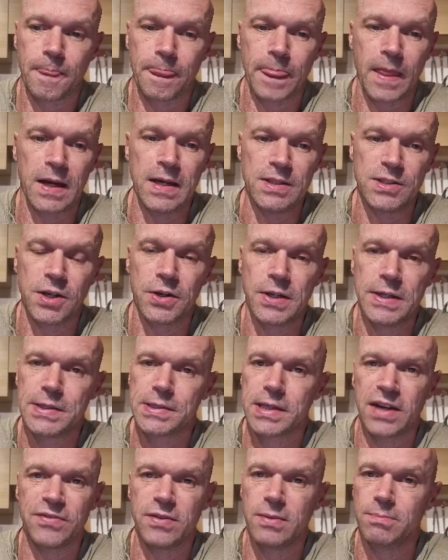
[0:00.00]
He's only
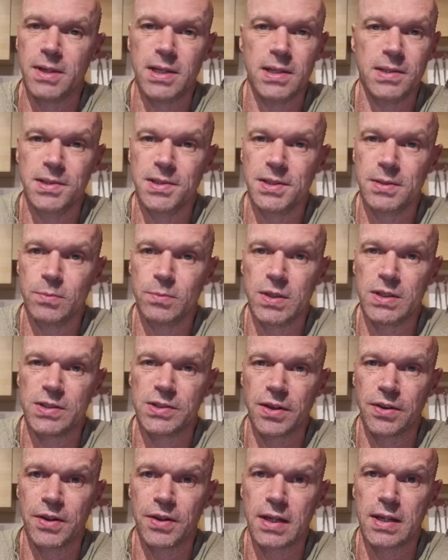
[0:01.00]
7 million, which
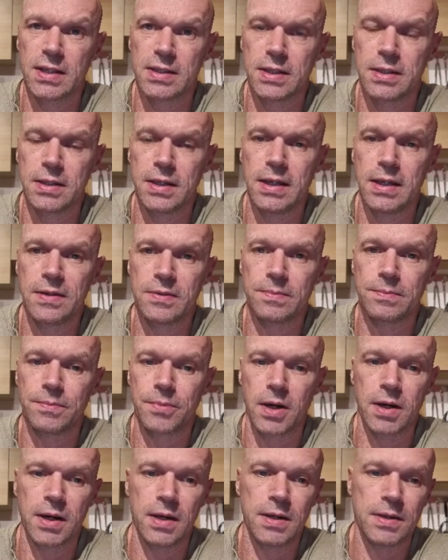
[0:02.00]
I think is a decent
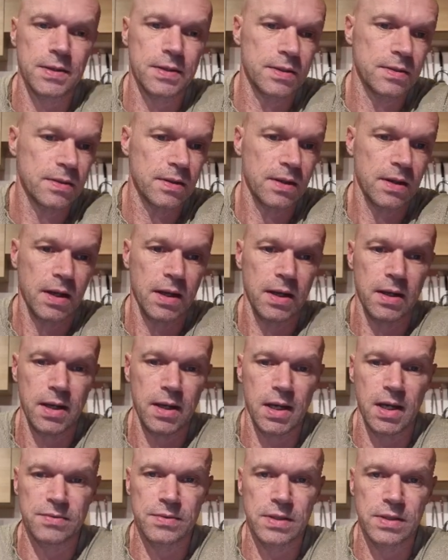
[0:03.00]
price.
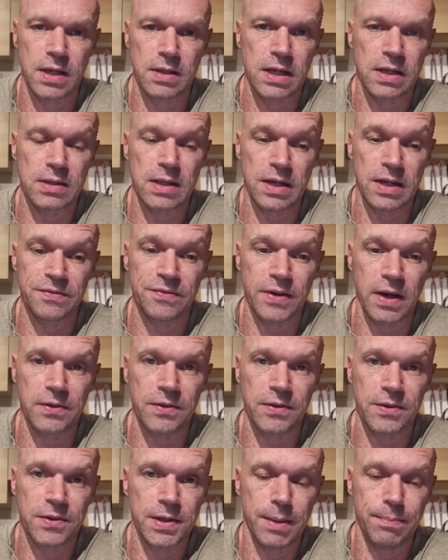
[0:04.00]
I
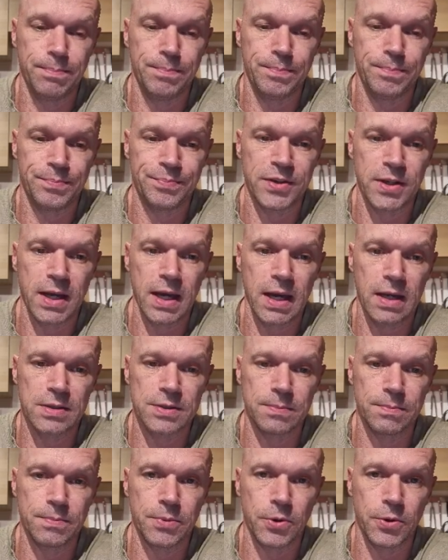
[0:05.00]
fancy him to get
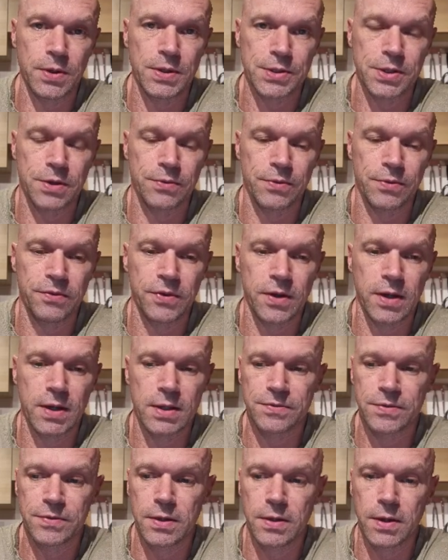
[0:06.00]
some points over the
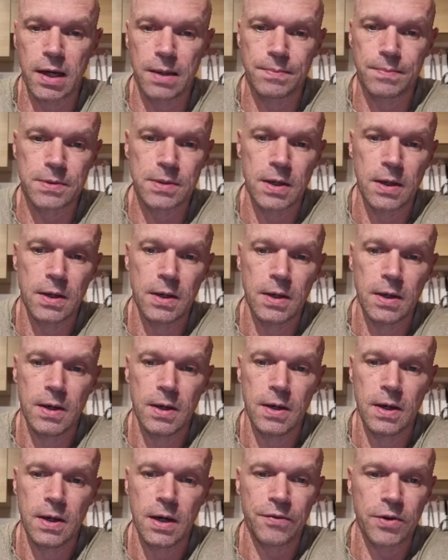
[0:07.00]
first few games.
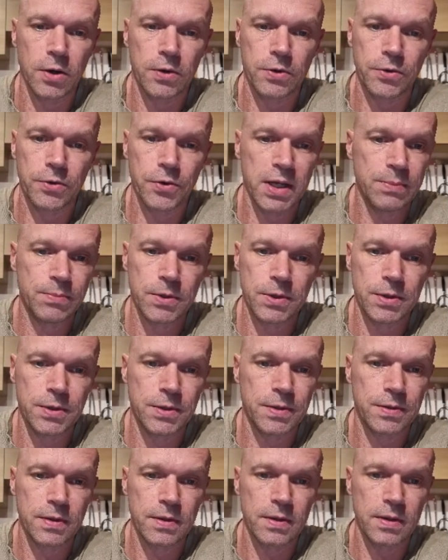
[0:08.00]
I've got Greenwood
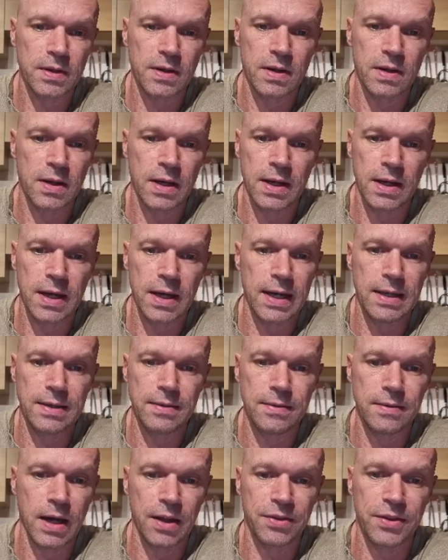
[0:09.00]

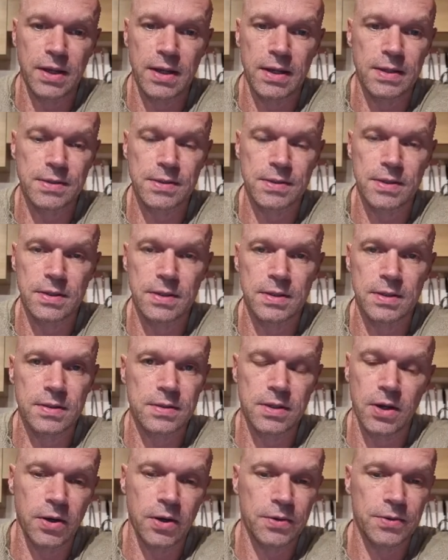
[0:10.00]
again. I think he's going to
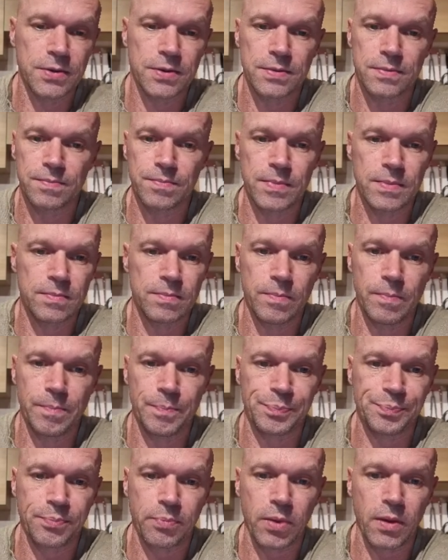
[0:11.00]
start,
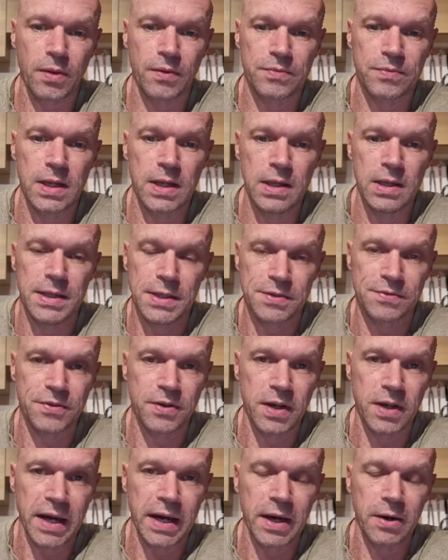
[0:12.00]
at least
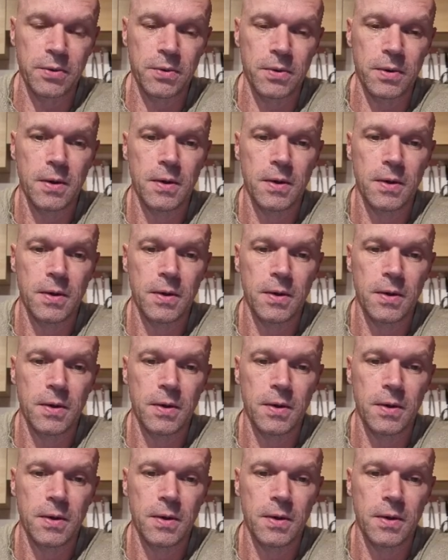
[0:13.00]
for now.